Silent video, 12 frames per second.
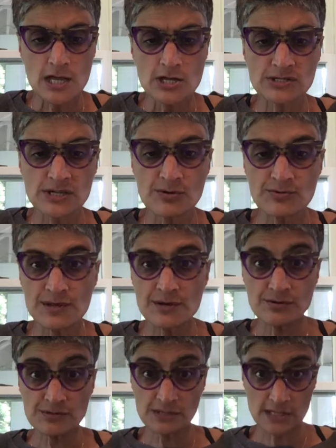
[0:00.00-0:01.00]
So
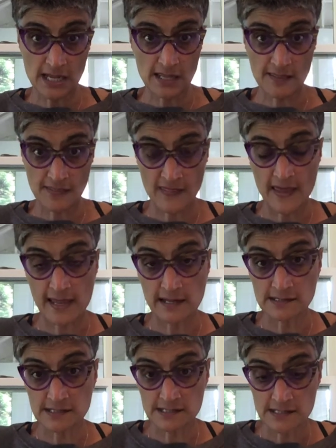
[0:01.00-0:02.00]
those
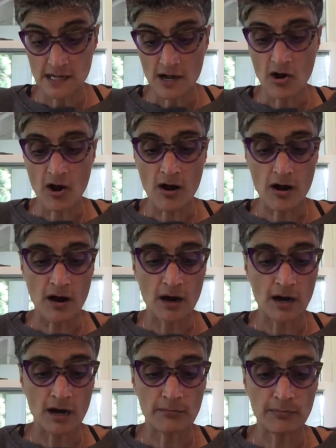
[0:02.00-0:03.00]
things
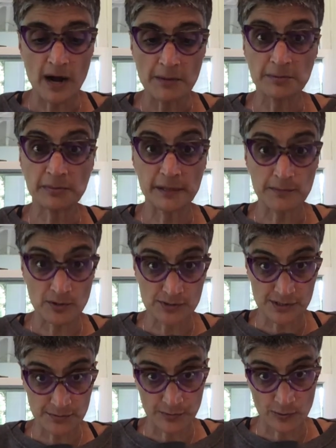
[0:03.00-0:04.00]
are probably
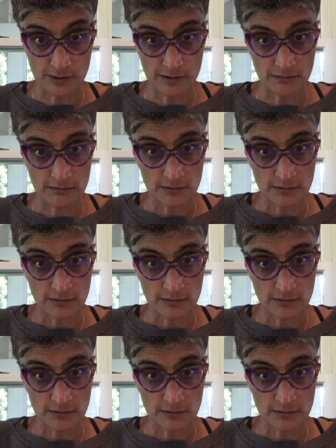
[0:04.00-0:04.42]
most important.